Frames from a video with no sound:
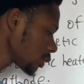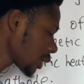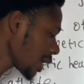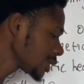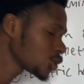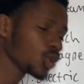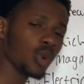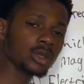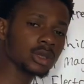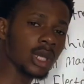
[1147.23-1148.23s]
tends to
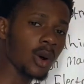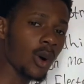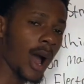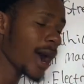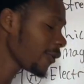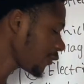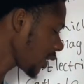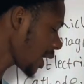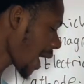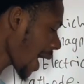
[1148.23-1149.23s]
what now have
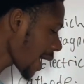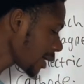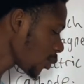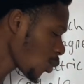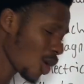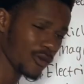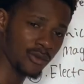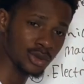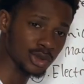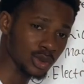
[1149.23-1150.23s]
a high work
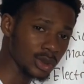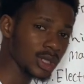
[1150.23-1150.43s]
function.